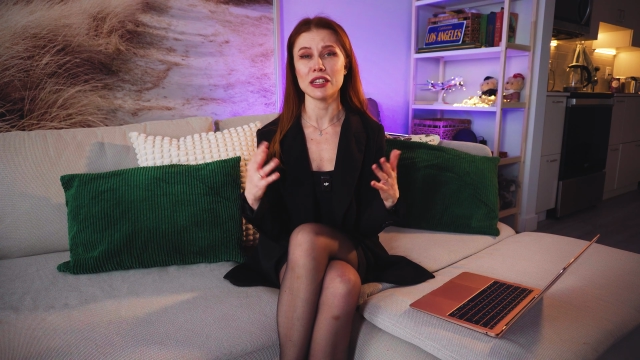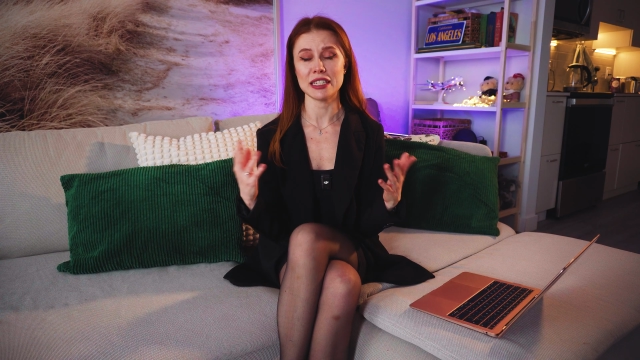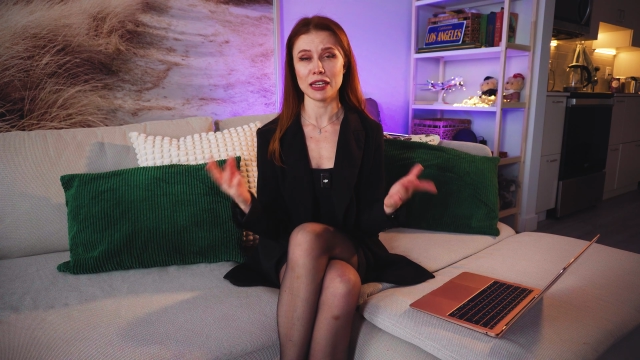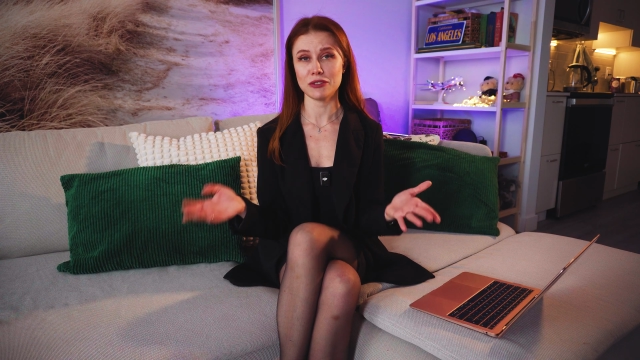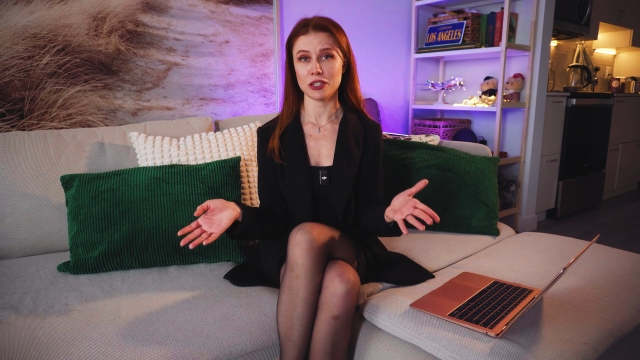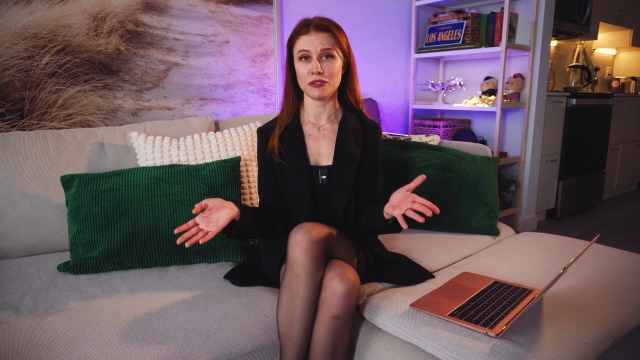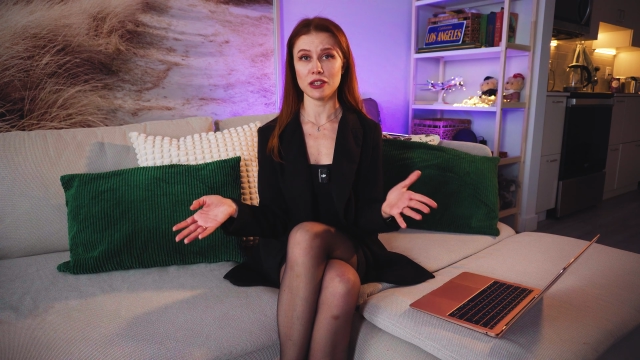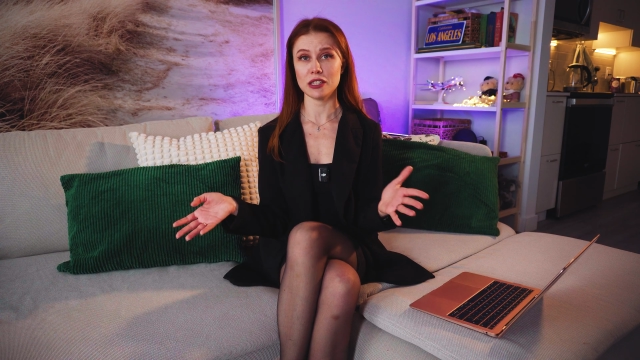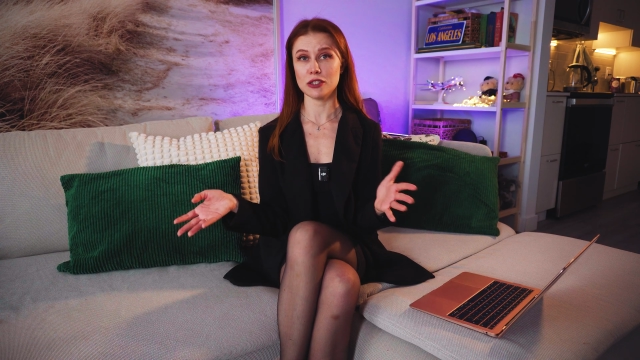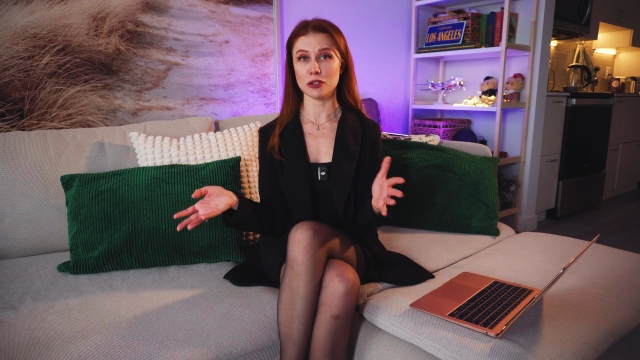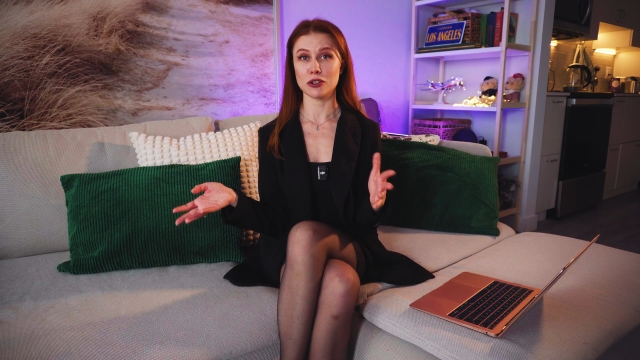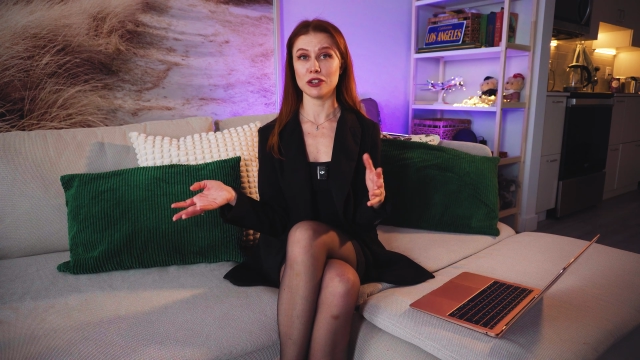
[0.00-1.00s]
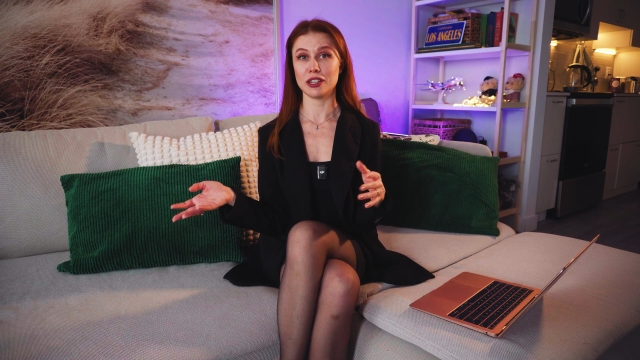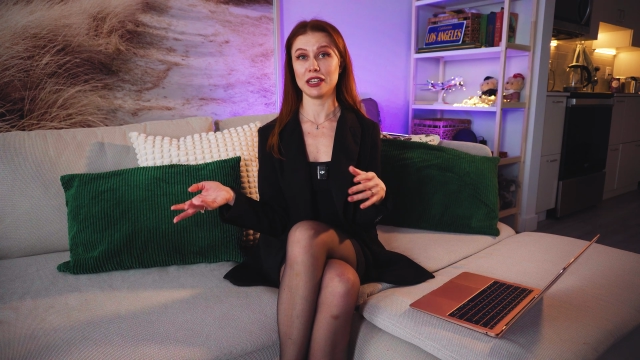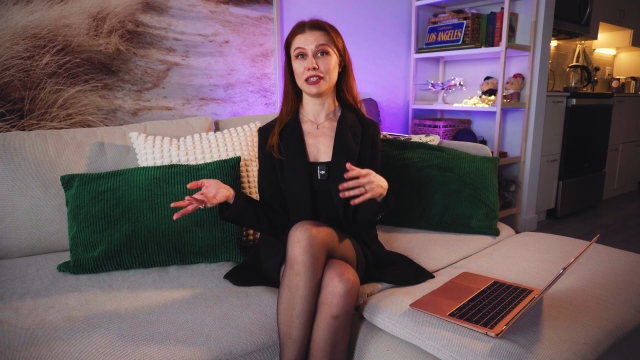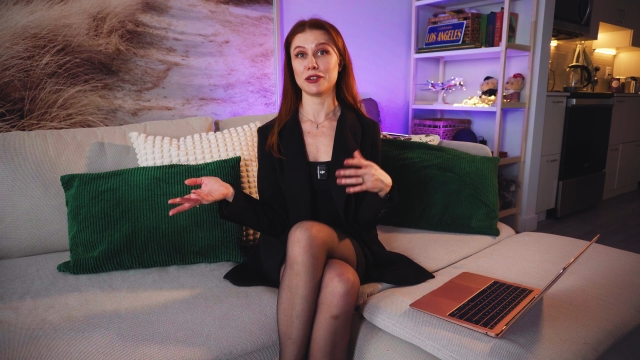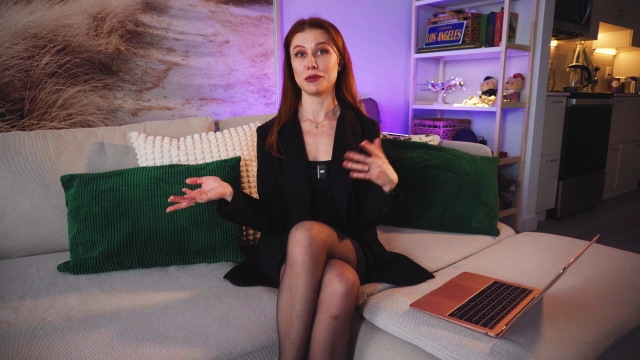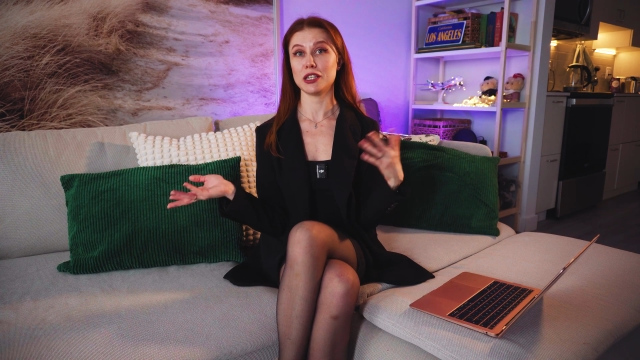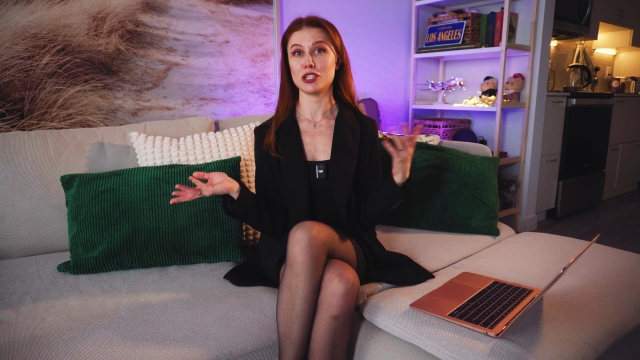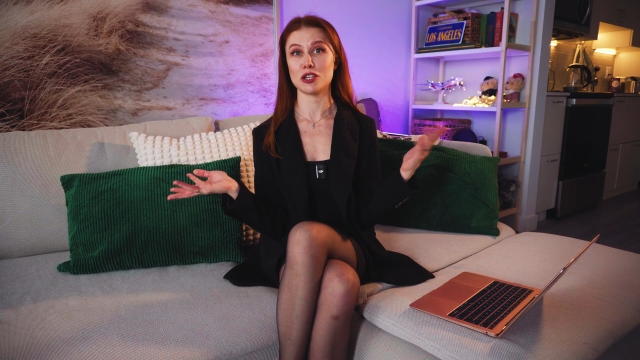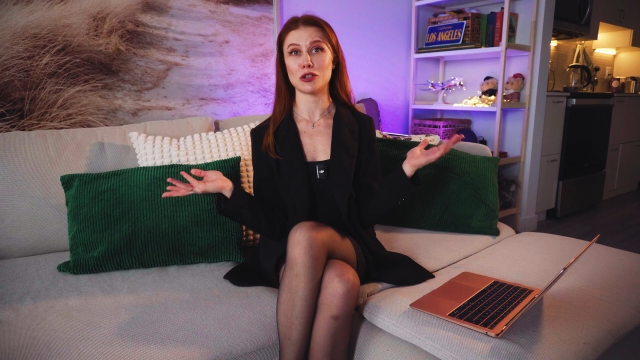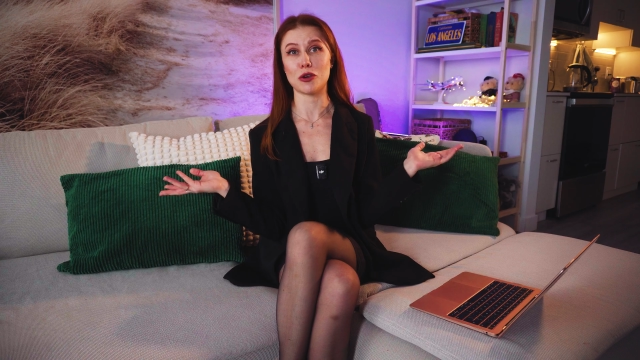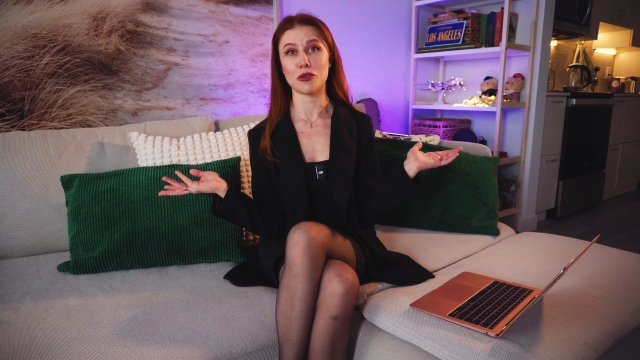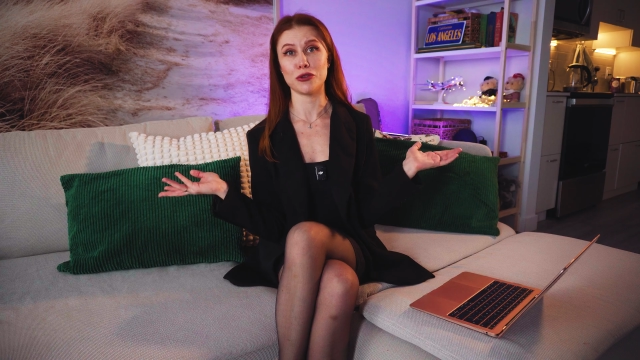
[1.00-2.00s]
the safety video in the
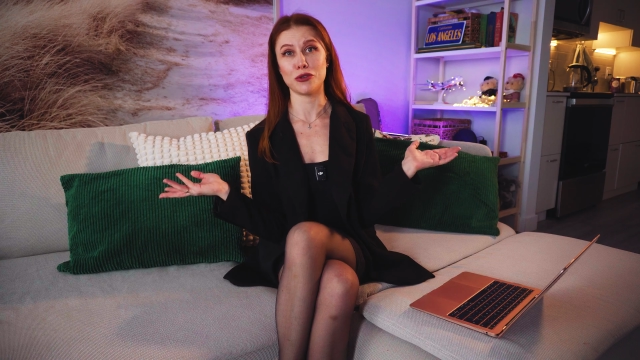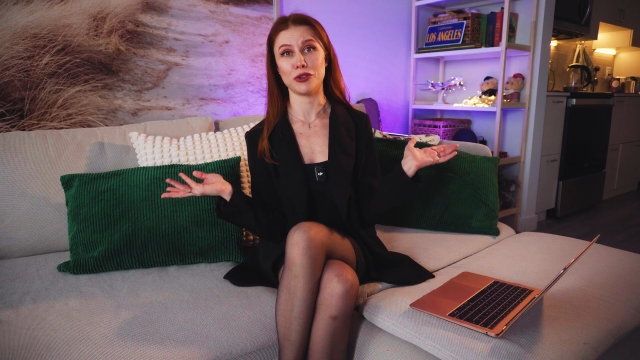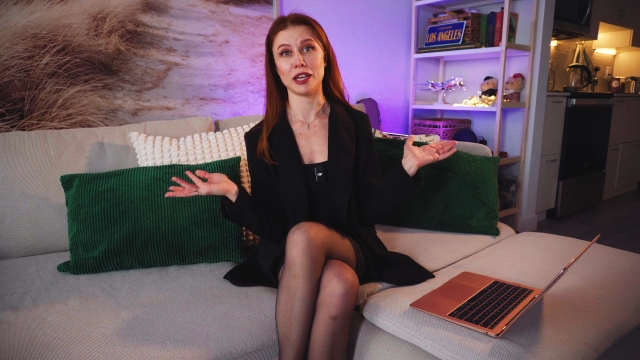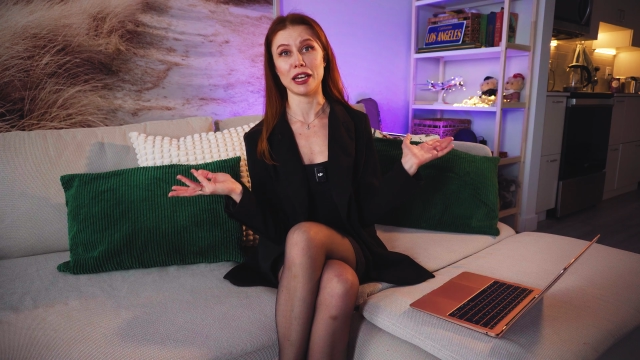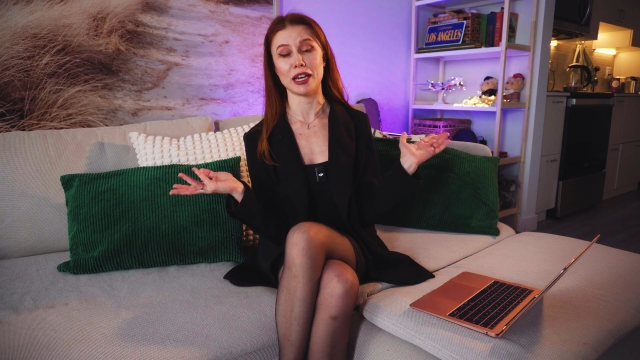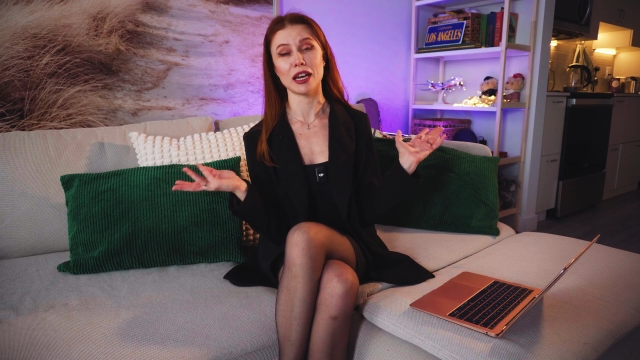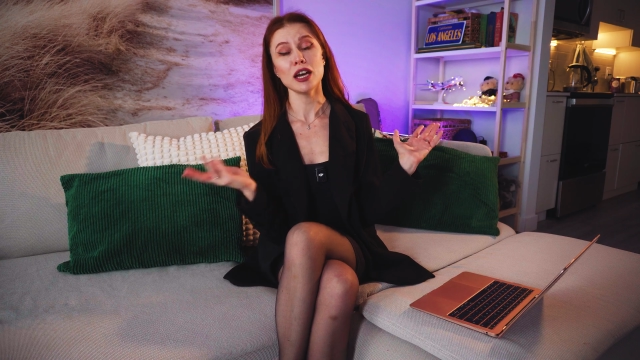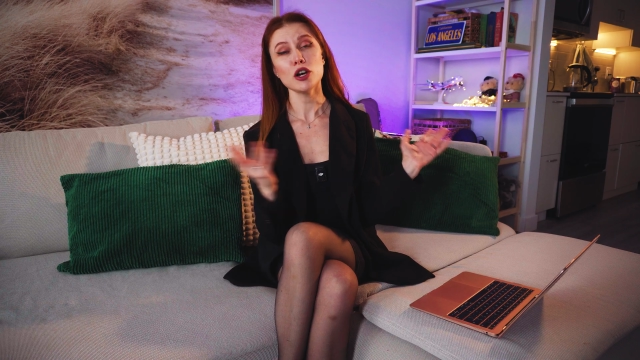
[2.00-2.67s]
region of the